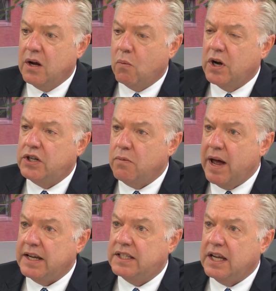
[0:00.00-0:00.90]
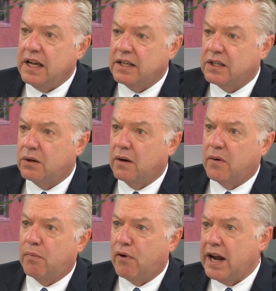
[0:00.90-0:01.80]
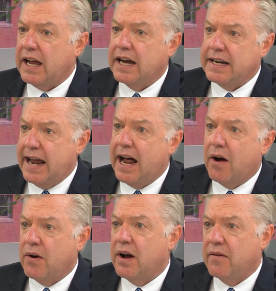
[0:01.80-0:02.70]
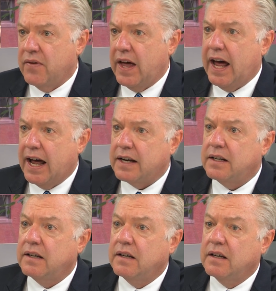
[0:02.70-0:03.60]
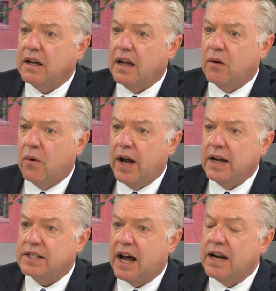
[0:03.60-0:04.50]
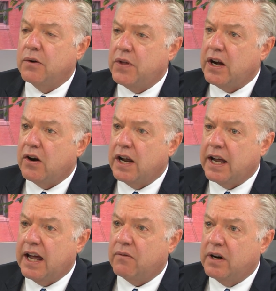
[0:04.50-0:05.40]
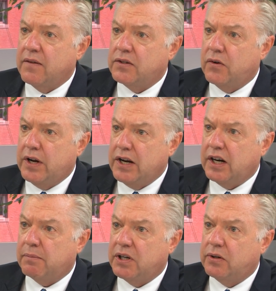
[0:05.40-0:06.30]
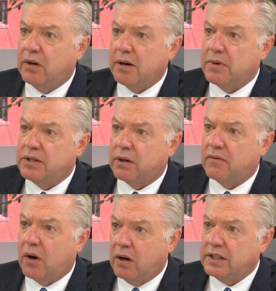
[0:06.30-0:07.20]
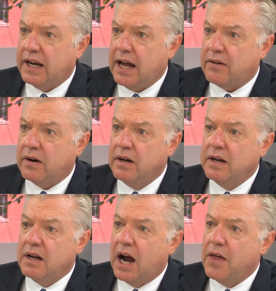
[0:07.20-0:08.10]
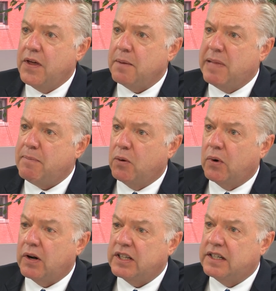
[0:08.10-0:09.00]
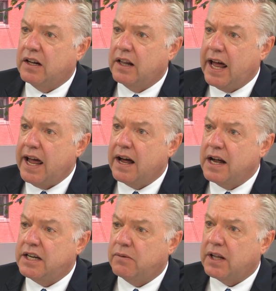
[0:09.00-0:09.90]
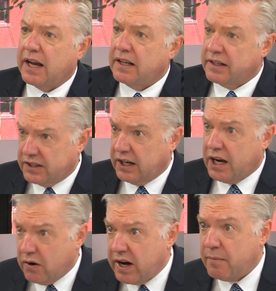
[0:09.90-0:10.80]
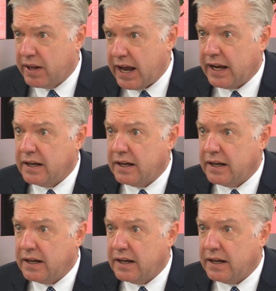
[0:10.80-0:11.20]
What you may see is a sort of a breaking down of that in ways. I don't think you're going to get rid of the Strategic Petroleum Reserve altogether. I think people will still hang on to it like a little security blanket.